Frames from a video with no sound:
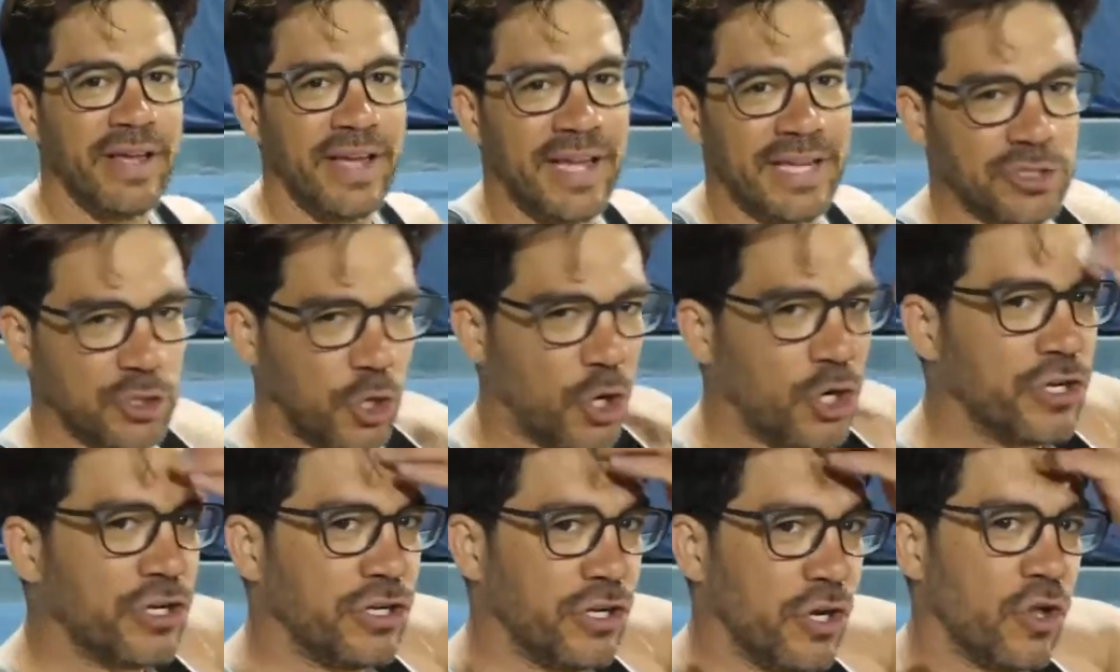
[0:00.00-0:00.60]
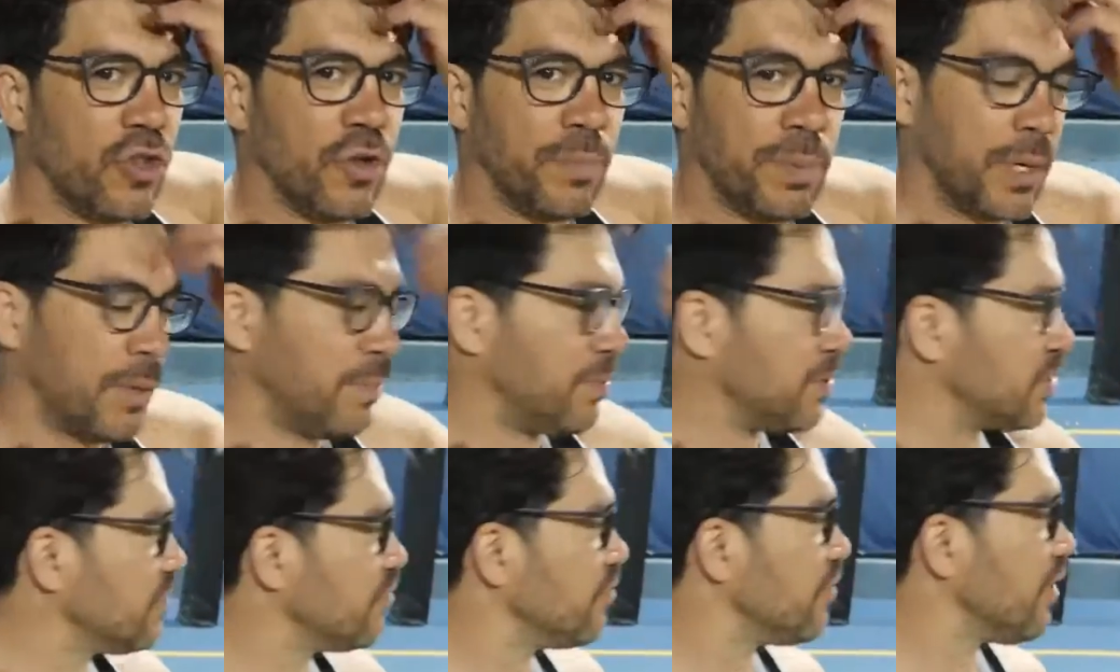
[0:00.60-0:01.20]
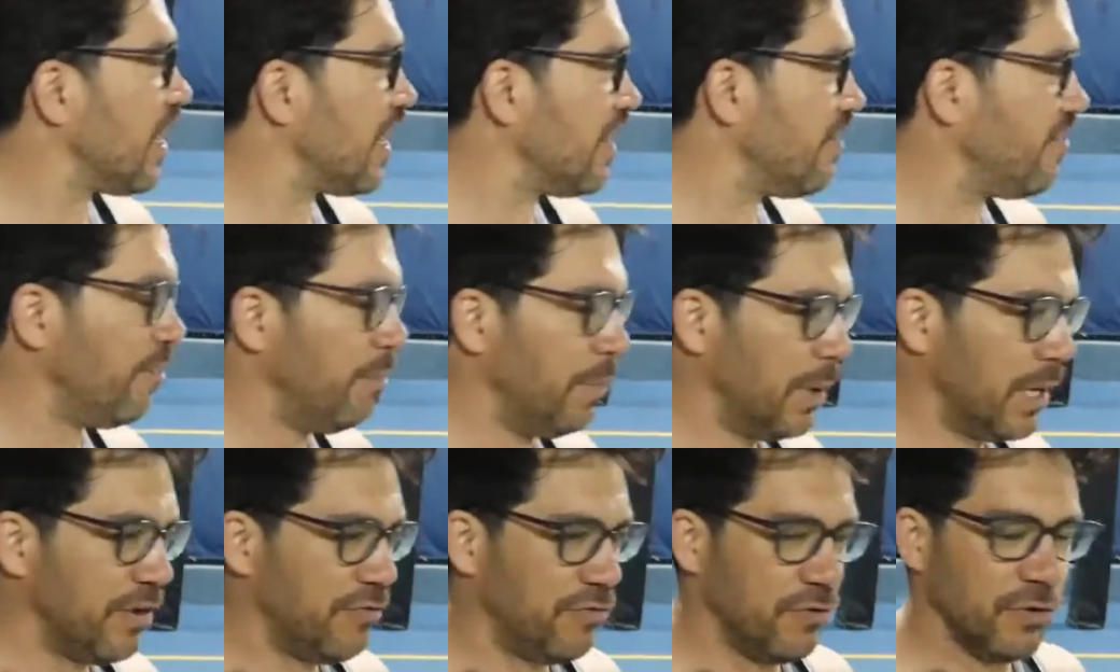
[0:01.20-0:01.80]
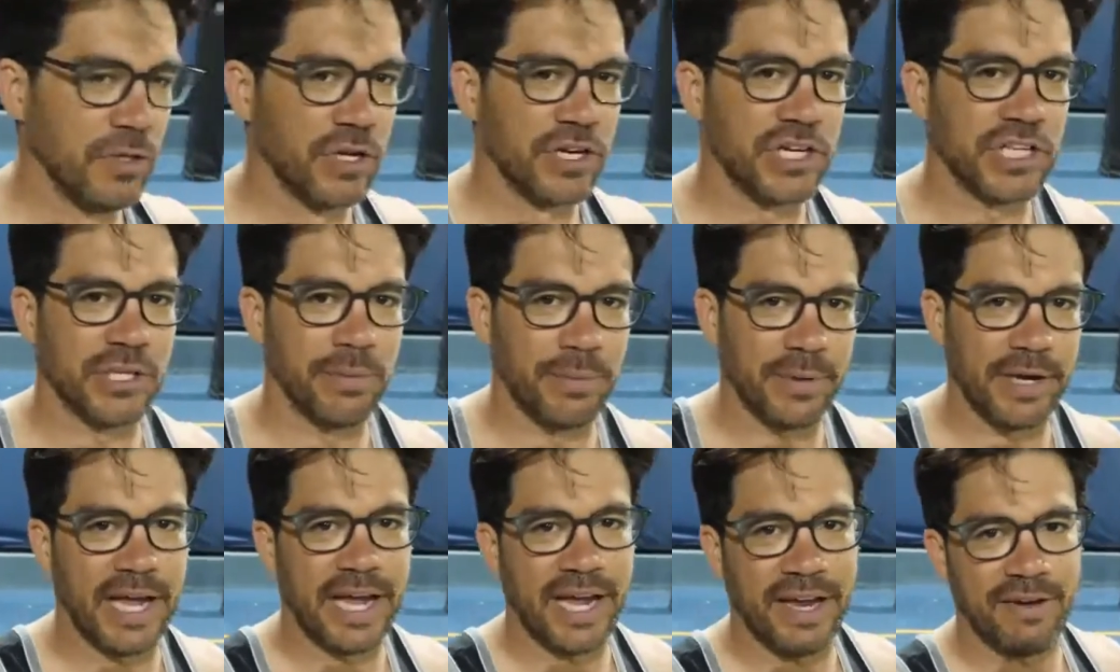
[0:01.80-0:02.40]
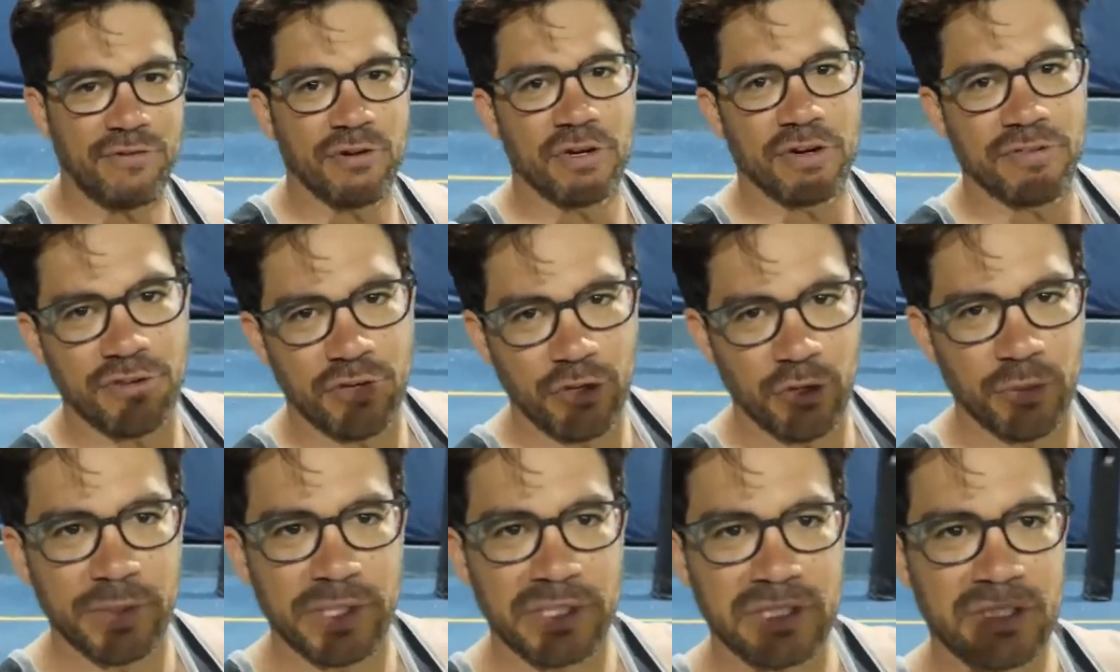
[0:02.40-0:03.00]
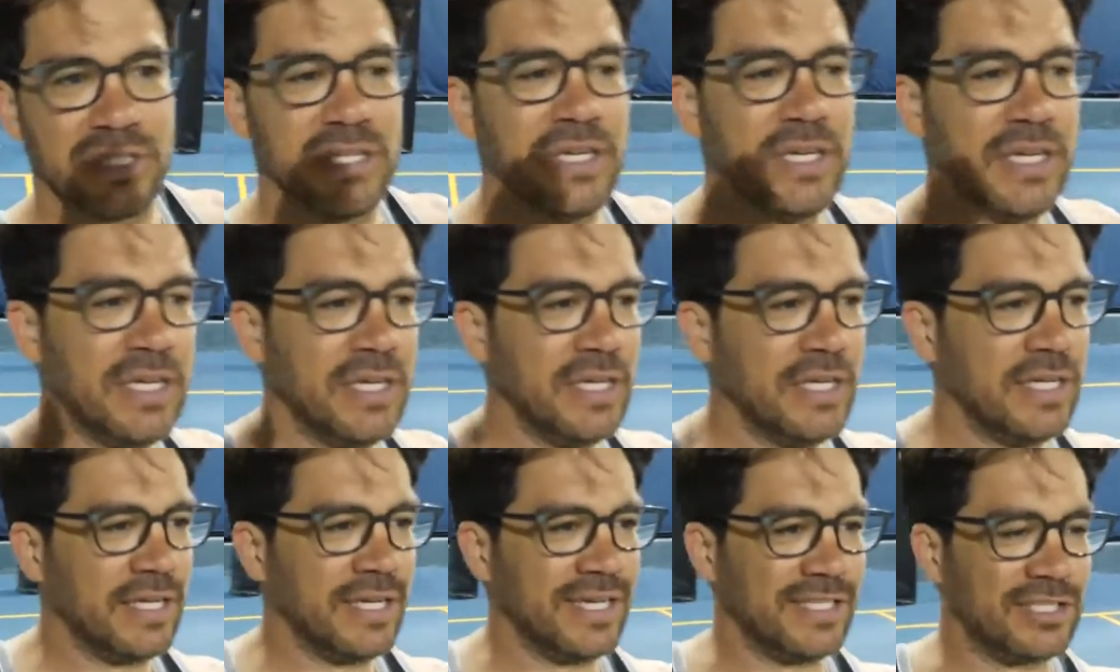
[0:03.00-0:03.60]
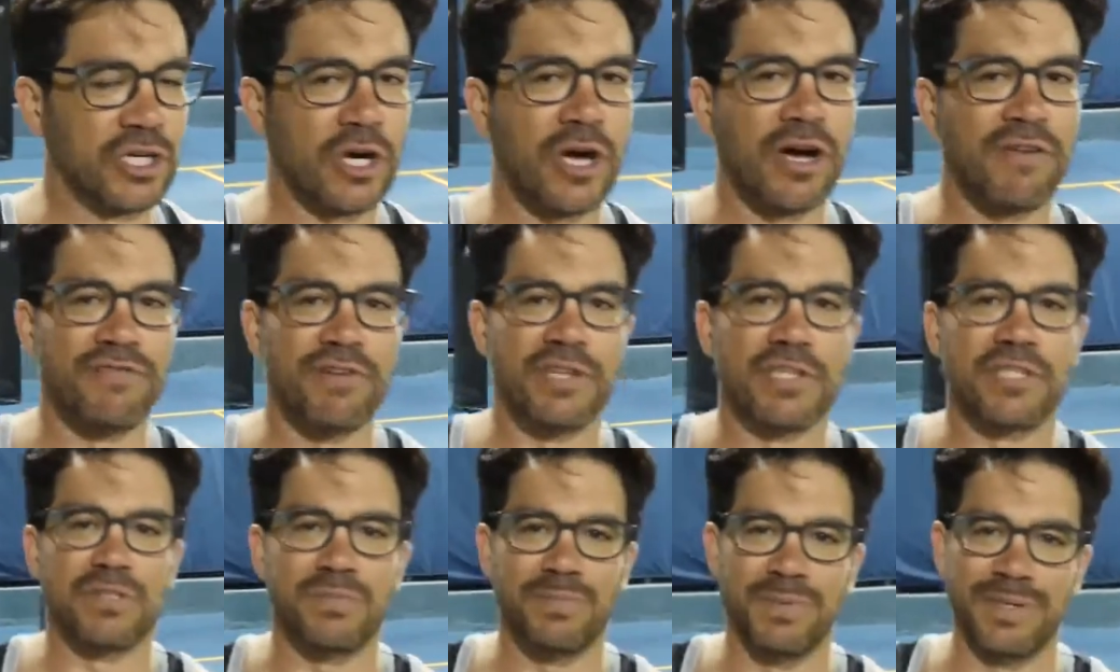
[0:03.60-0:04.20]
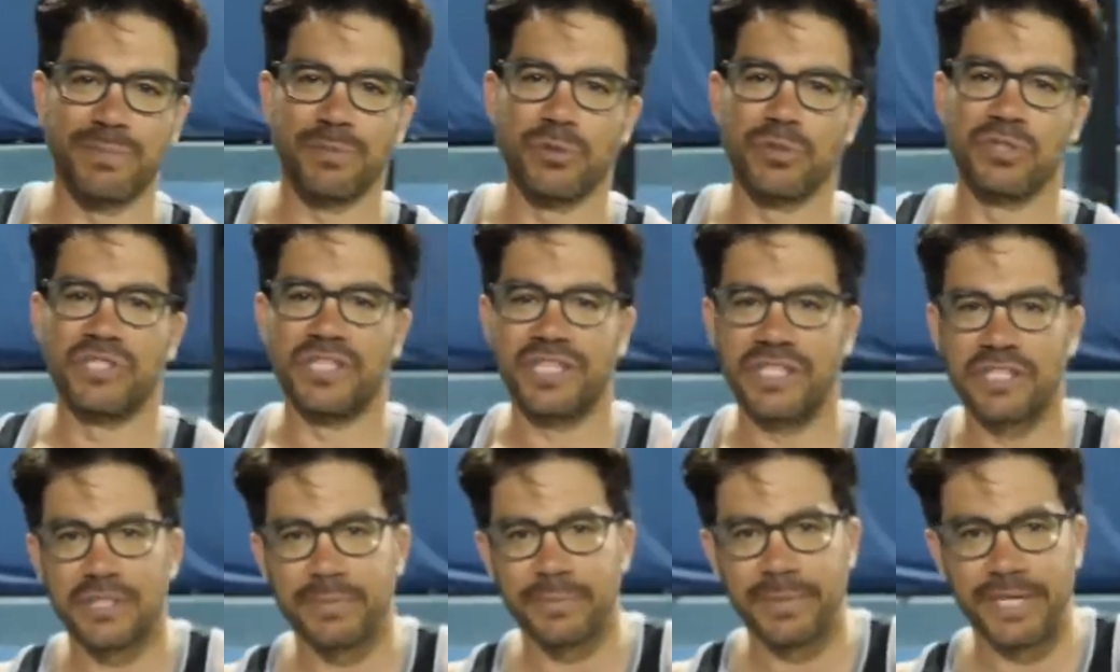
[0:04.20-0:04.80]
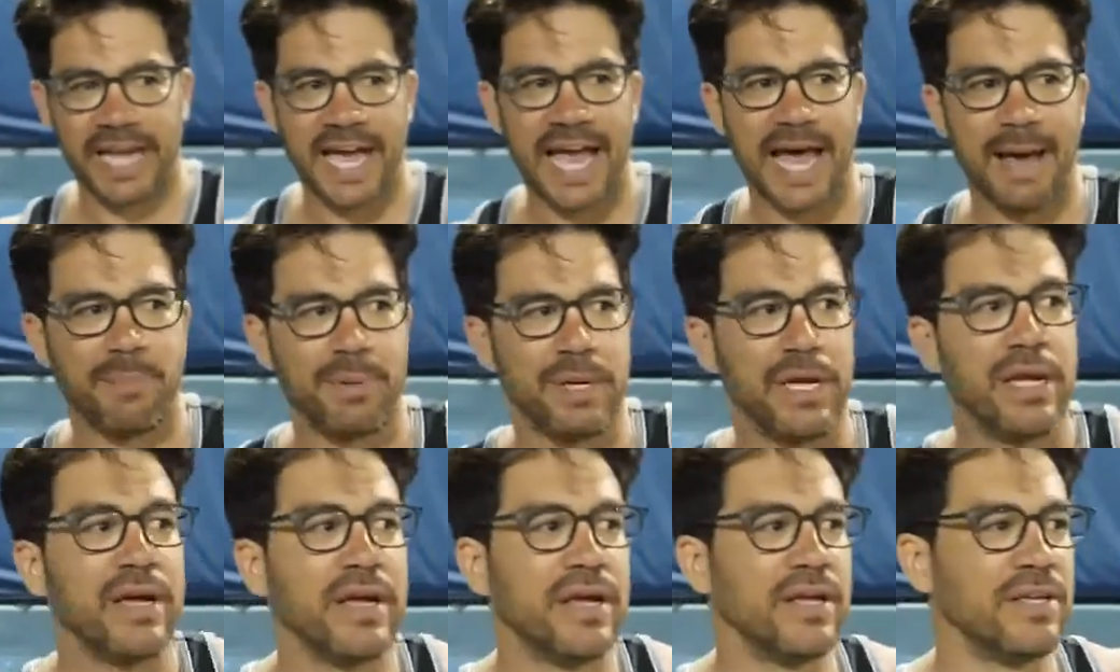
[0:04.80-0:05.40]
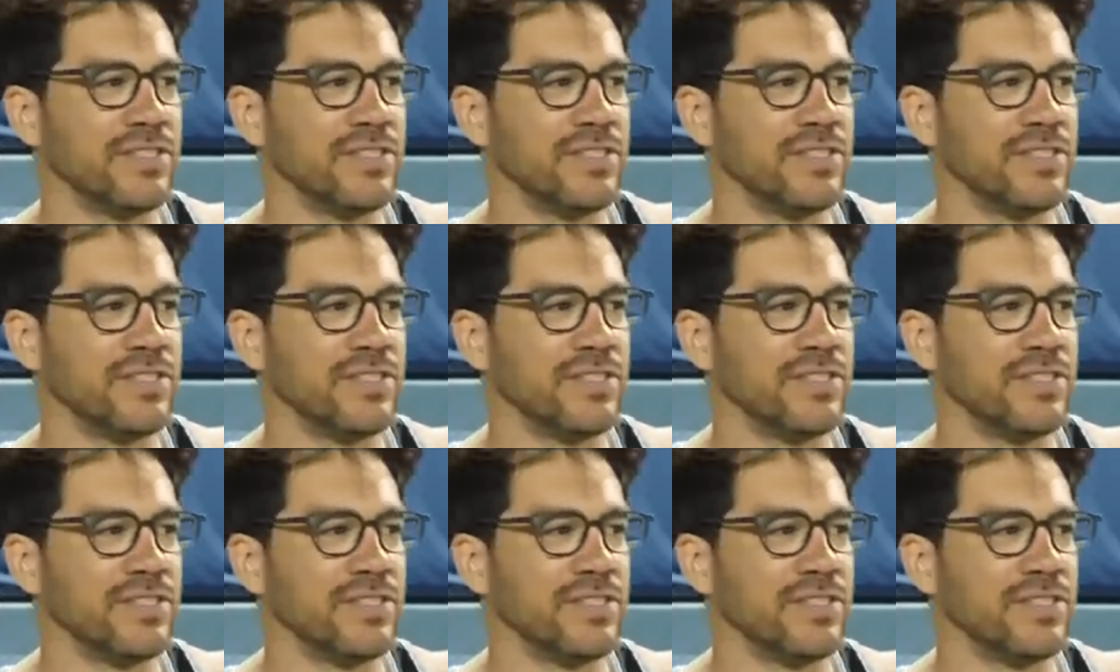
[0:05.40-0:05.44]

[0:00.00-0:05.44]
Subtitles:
It's hard to know the purpose of life, but if you look at the behavior of humans, it's obvious. People seek to be happy.